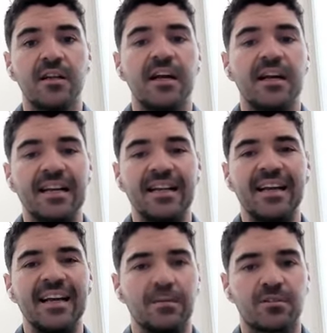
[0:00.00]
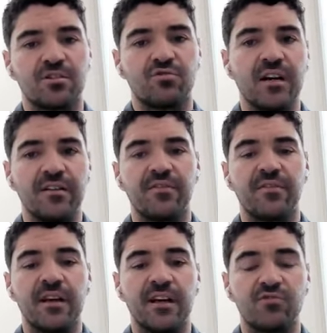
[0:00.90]
And again, that helps to drive,
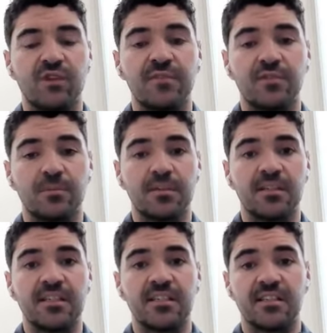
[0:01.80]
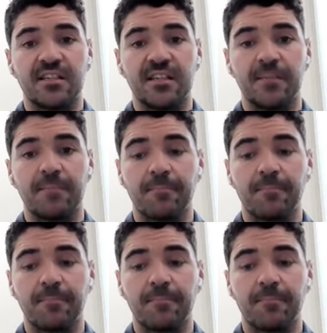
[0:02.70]
uh, drive some consistency.